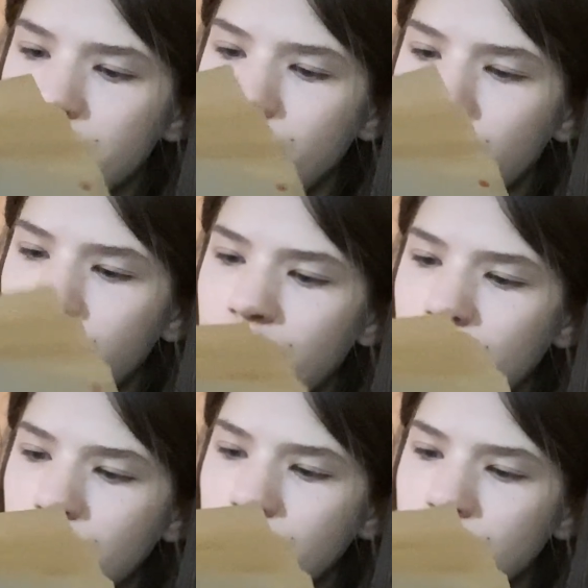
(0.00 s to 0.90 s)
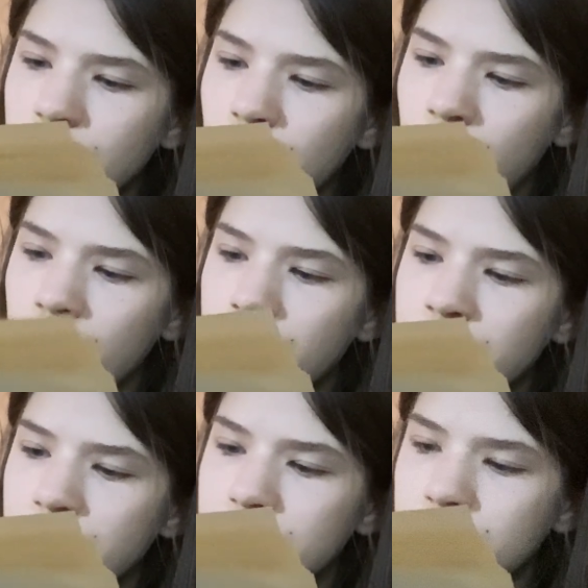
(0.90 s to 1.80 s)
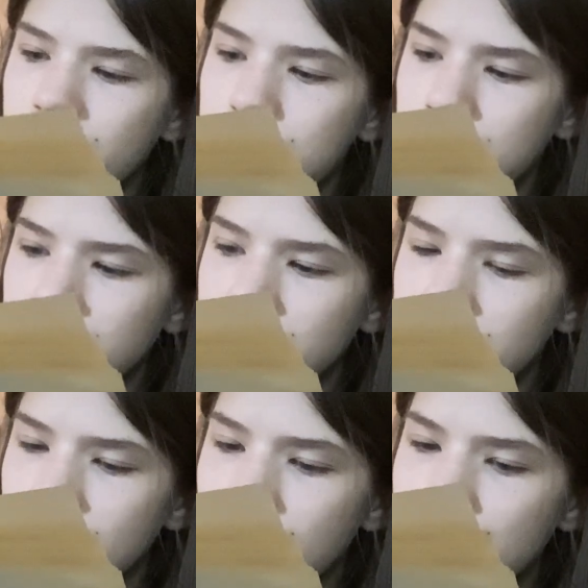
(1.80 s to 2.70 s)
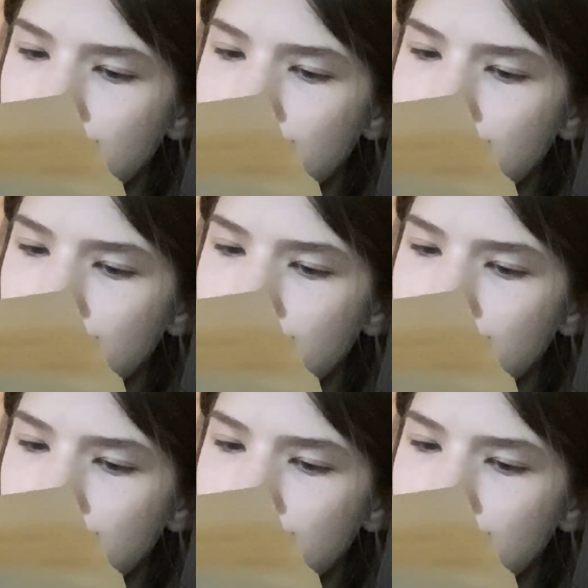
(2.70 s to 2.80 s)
they could hardly sleep in the snow.